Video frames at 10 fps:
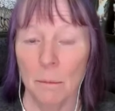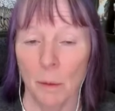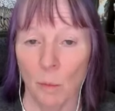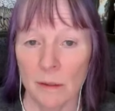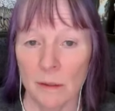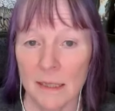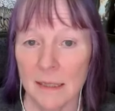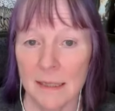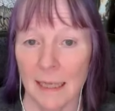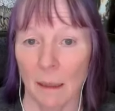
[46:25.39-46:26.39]
But once
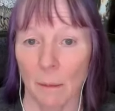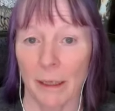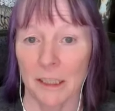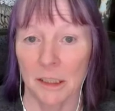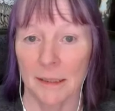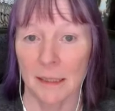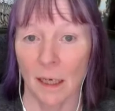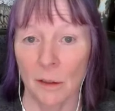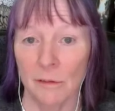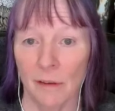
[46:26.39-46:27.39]
the celebration is
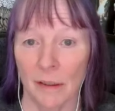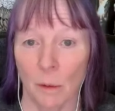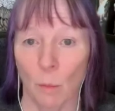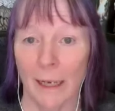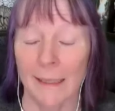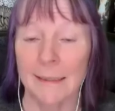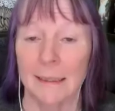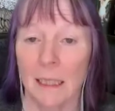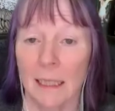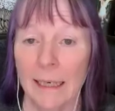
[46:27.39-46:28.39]
over, the way
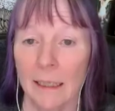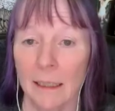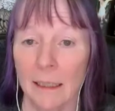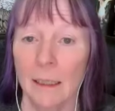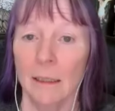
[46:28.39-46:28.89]
is clear